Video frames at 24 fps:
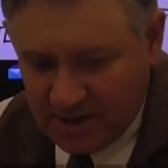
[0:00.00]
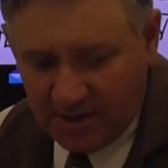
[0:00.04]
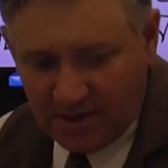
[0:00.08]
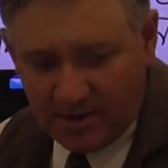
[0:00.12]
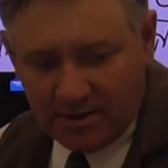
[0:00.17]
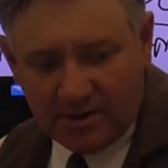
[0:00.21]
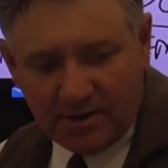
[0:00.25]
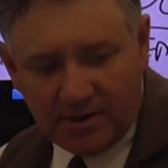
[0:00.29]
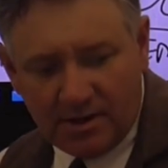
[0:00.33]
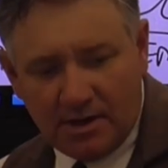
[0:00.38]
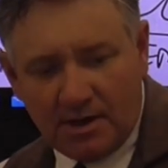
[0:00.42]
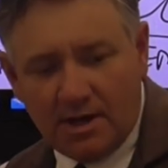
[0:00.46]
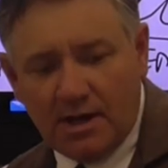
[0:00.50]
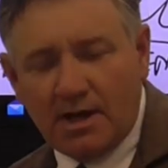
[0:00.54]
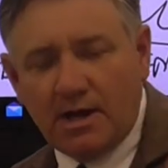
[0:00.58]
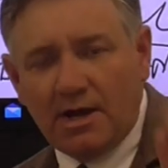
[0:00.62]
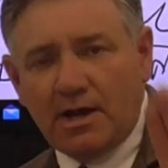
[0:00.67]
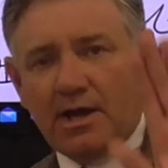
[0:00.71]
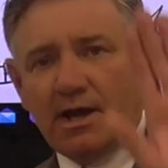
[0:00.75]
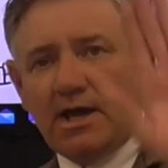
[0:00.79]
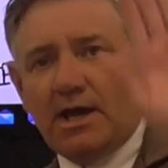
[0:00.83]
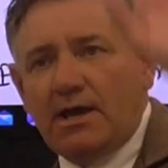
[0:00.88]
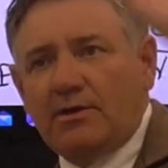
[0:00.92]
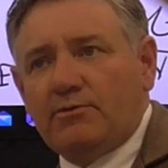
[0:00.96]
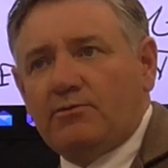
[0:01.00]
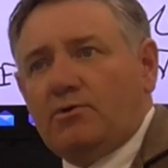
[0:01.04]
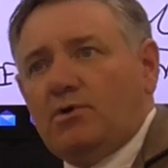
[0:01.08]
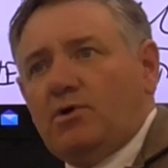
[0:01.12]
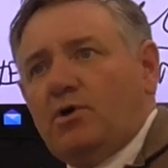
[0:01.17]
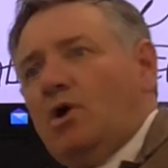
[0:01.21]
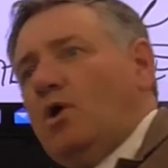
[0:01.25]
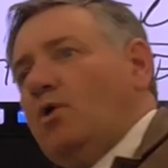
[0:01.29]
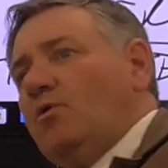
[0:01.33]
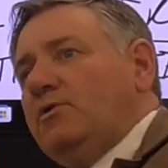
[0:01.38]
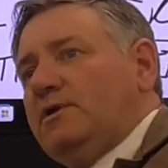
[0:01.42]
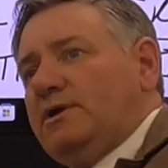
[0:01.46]
here, and
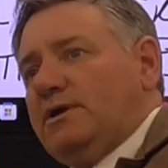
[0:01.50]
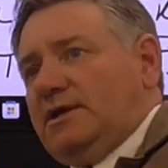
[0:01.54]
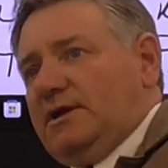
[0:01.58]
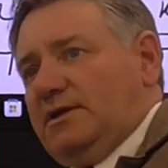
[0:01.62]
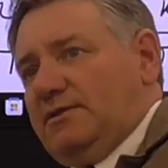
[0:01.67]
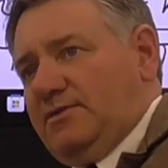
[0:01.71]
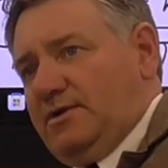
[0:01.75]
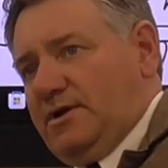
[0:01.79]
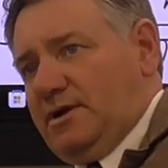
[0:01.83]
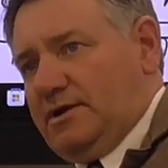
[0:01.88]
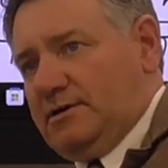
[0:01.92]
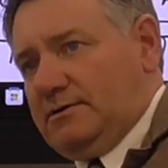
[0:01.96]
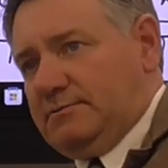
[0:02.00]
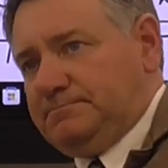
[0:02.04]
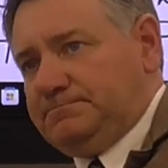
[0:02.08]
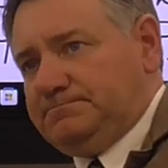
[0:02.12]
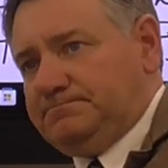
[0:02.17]
we're holding it there.